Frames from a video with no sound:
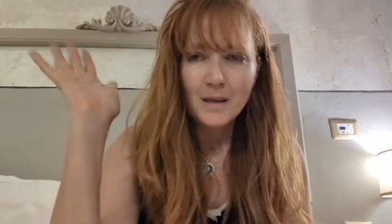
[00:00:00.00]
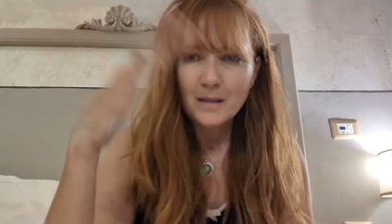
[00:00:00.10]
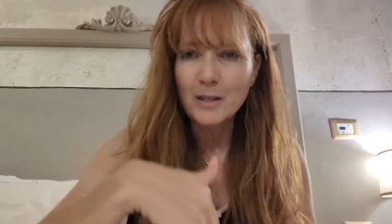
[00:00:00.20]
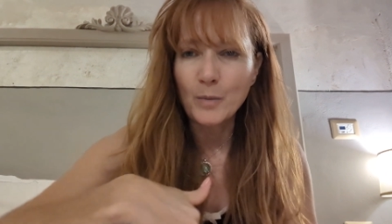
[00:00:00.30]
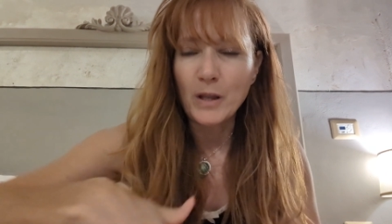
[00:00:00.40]

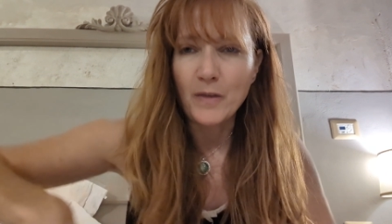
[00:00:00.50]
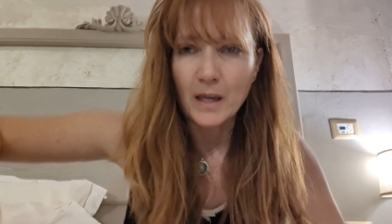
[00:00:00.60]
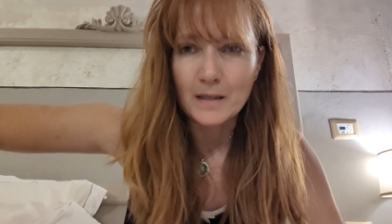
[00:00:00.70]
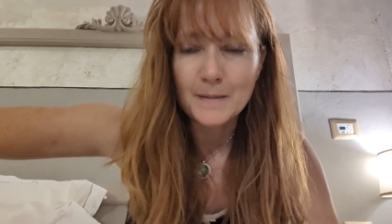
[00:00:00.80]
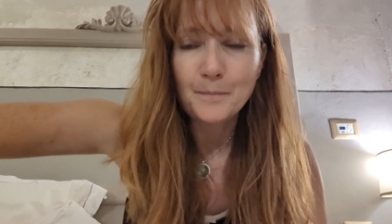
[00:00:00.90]
so many
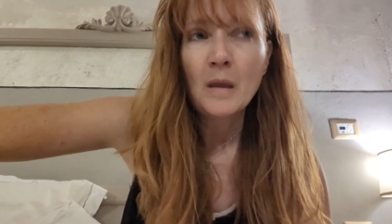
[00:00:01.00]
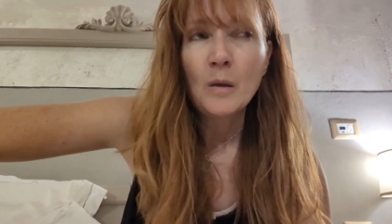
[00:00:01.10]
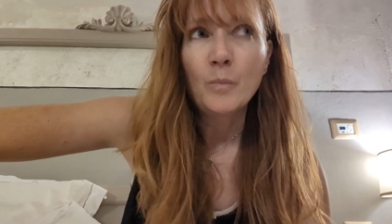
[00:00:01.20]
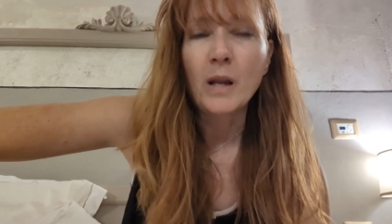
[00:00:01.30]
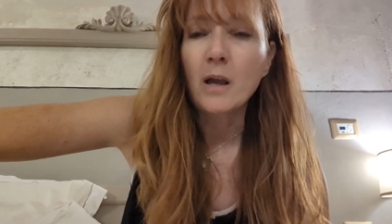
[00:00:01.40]
things.
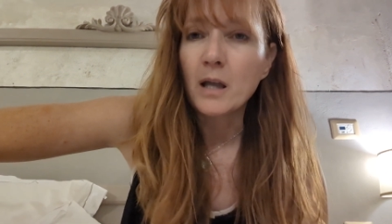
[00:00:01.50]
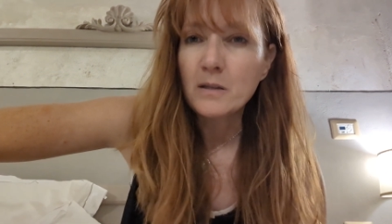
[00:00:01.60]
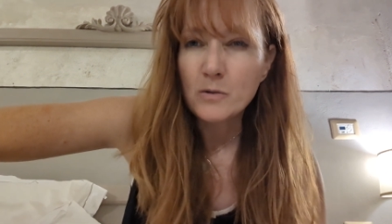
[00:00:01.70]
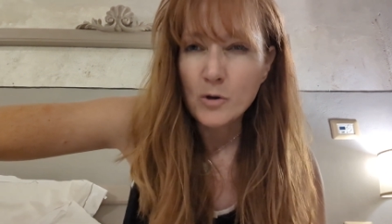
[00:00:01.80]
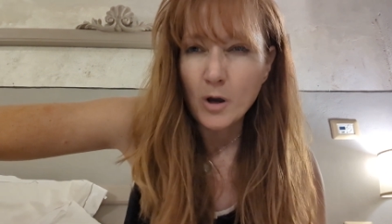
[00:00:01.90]
But I got
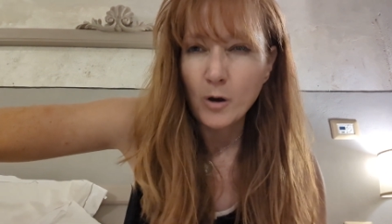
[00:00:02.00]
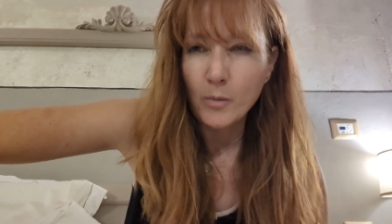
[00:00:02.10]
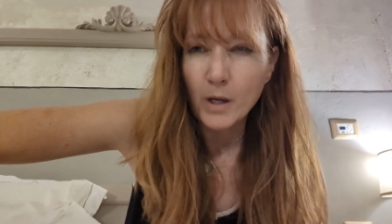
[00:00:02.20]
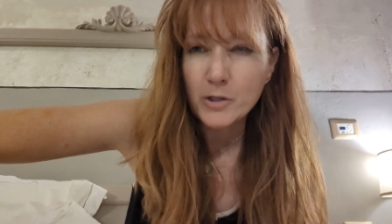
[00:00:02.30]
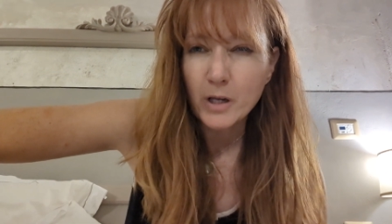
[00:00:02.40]
so
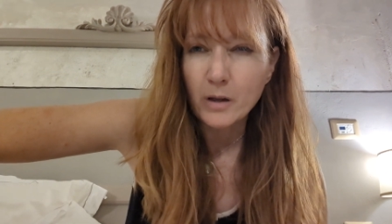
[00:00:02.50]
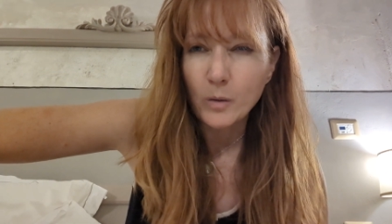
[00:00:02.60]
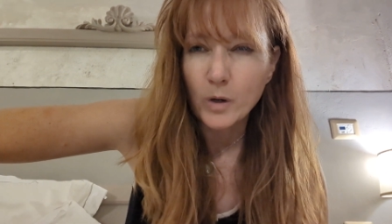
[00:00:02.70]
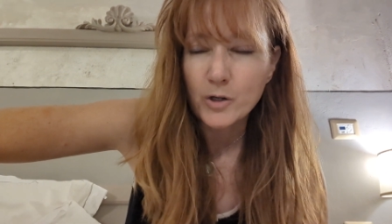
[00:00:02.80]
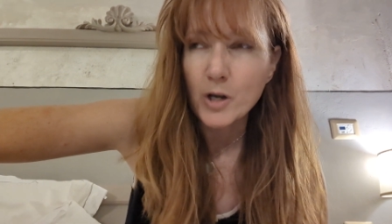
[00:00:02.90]
much out of the
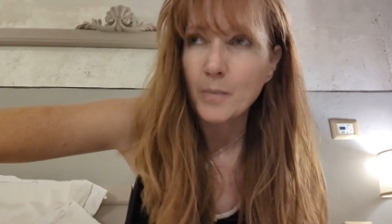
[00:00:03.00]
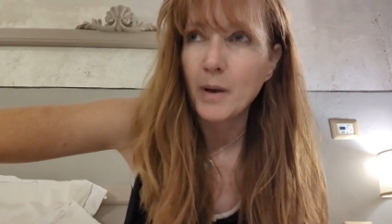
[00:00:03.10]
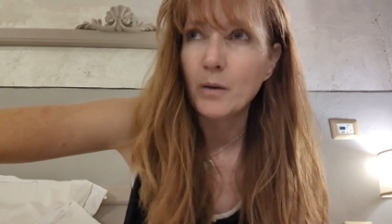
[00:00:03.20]
workshop.